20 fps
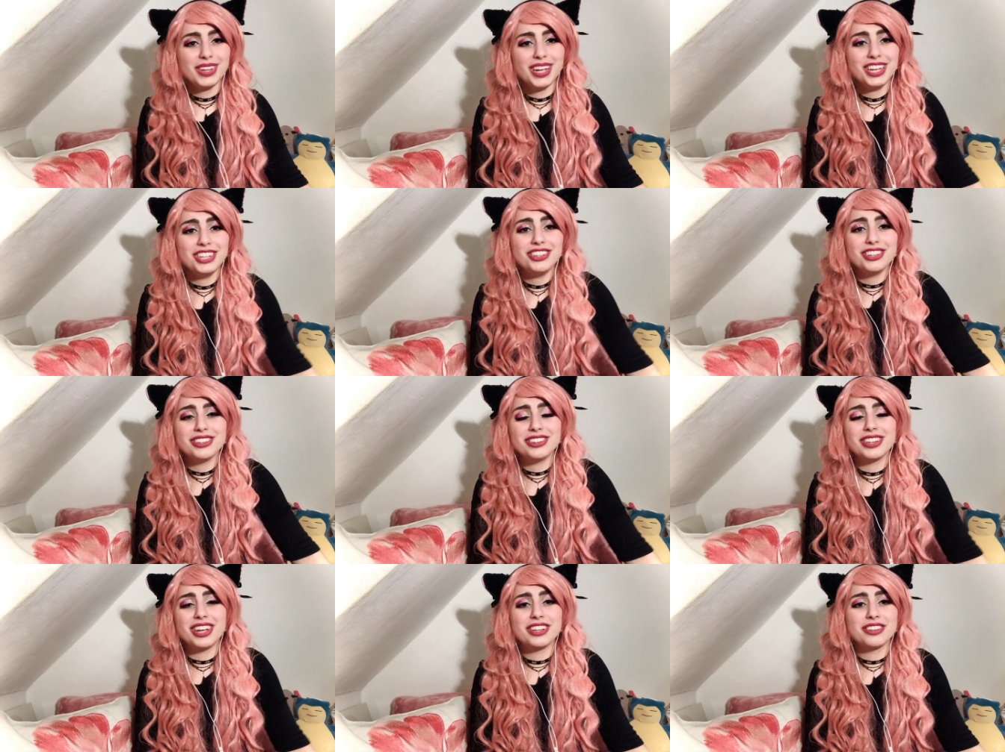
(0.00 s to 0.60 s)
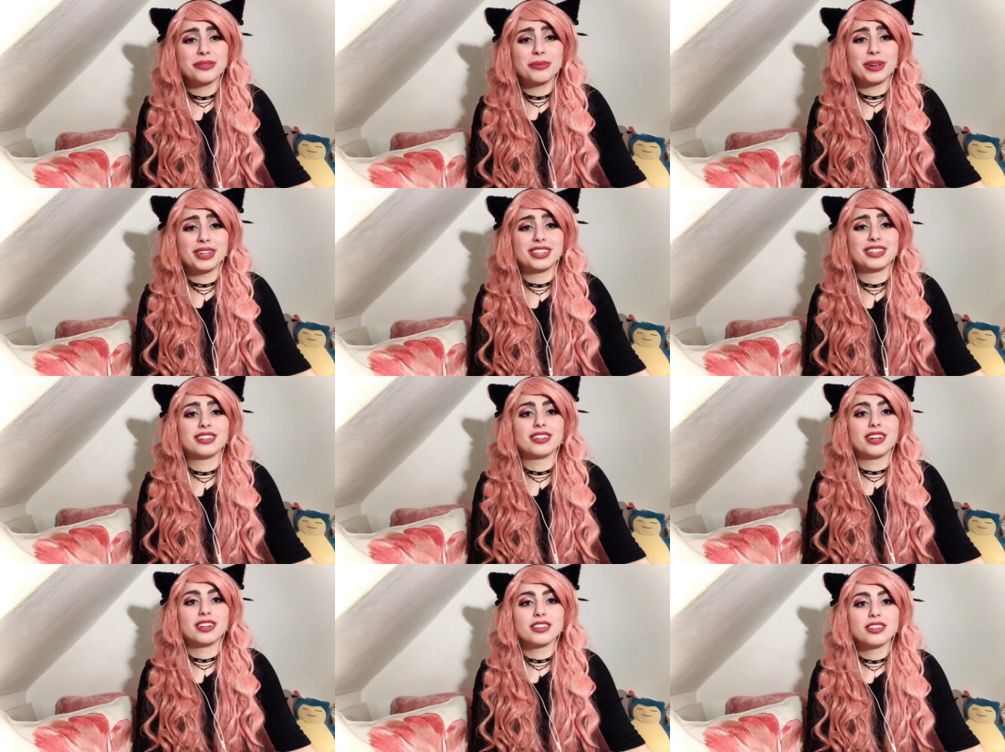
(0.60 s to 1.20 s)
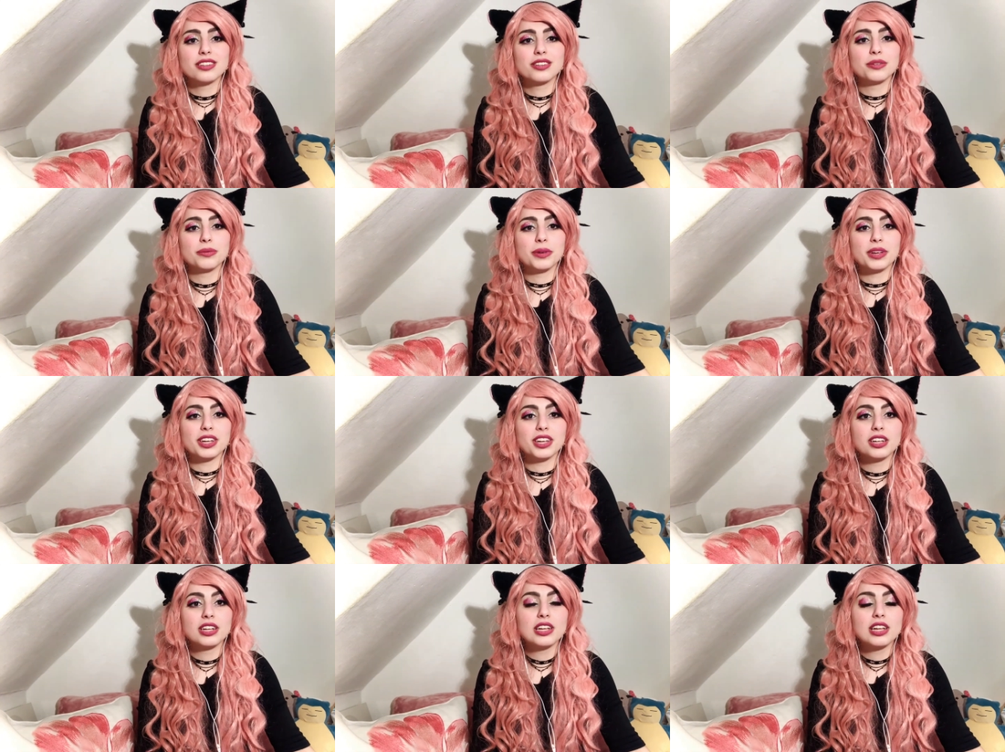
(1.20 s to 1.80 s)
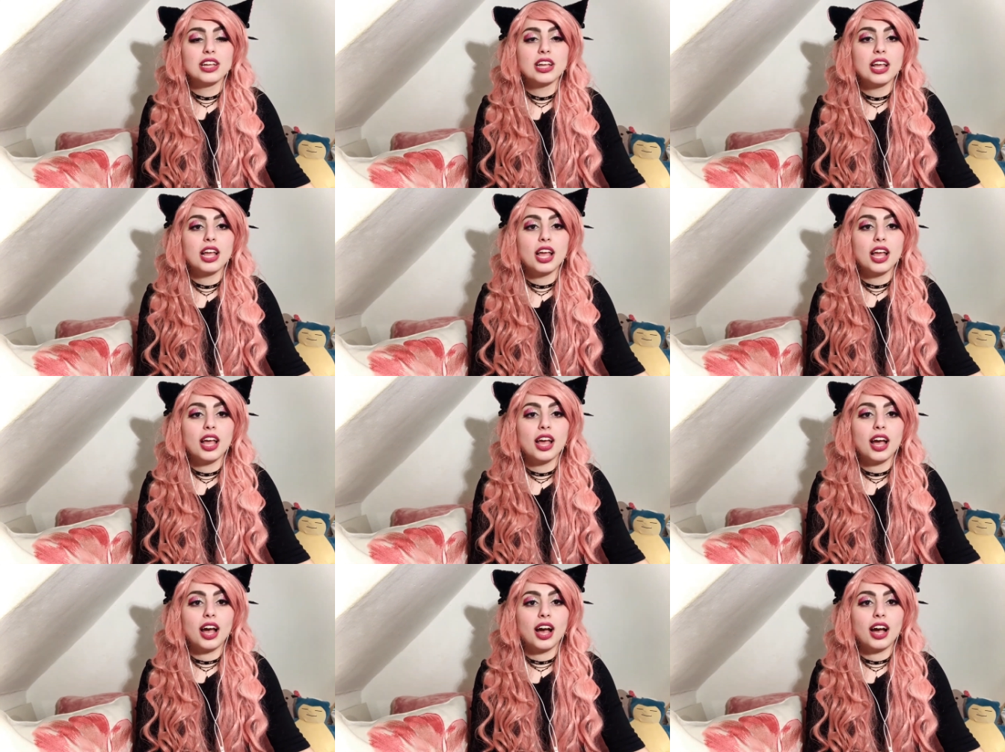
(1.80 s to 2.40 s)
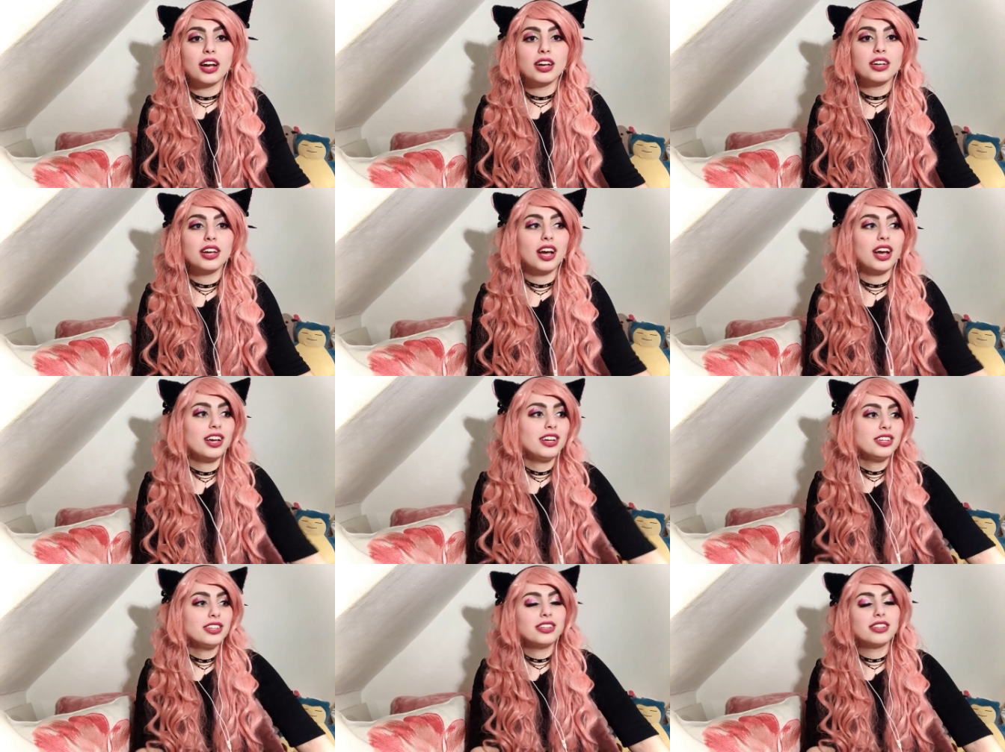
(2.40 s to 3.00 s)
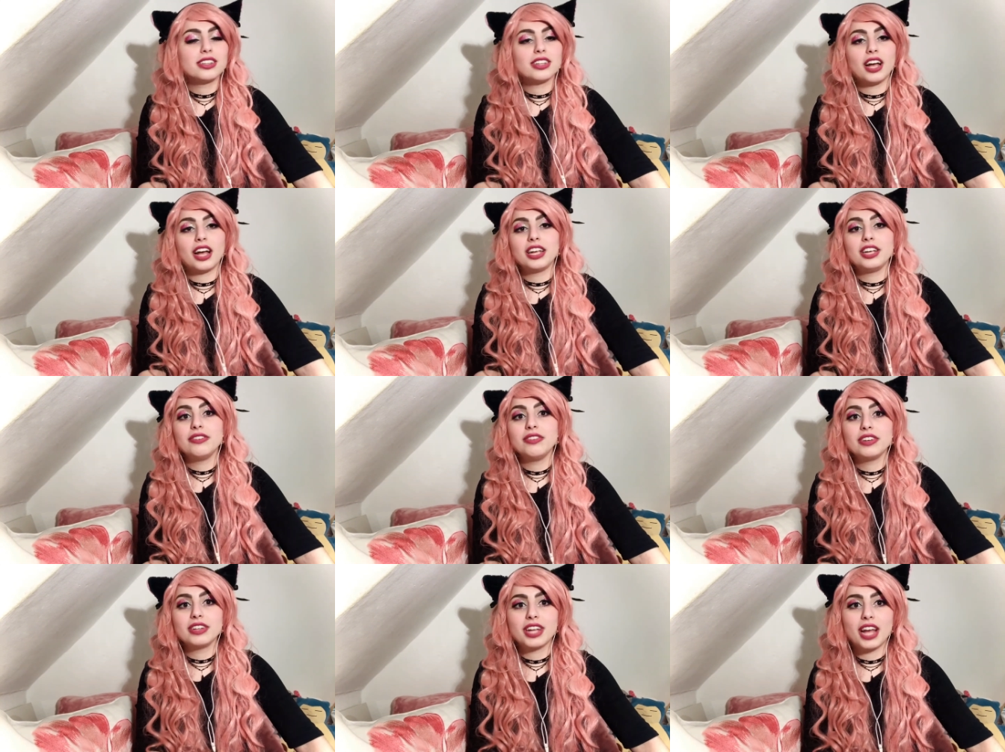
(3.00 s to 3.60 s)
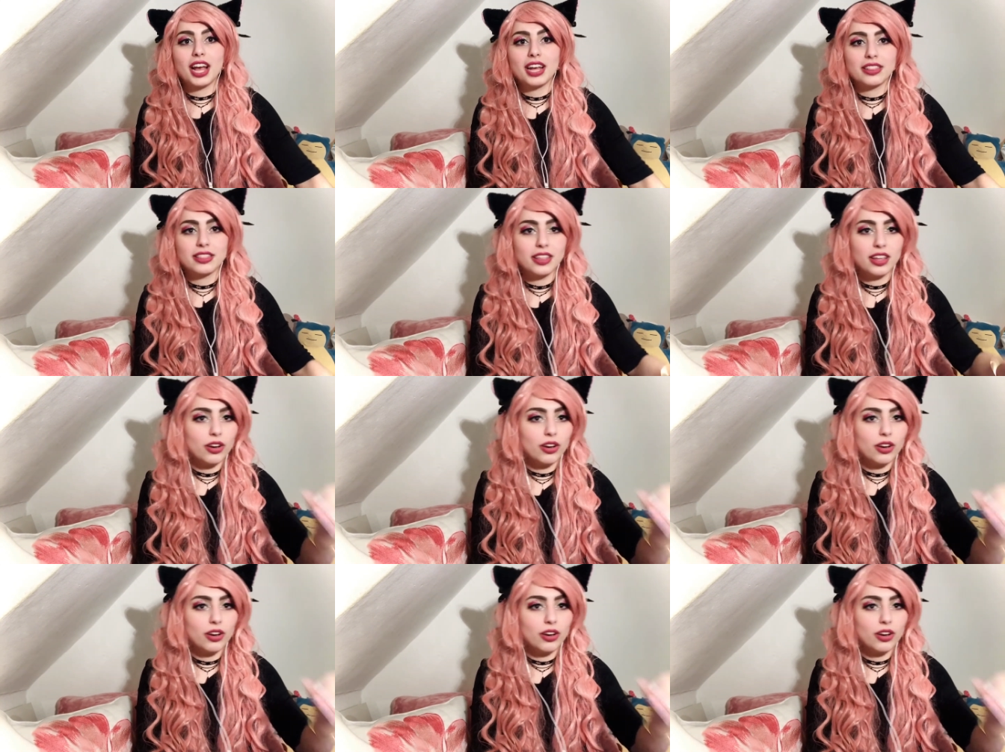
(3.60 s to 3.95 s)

it just doesn't make sense to me. I even get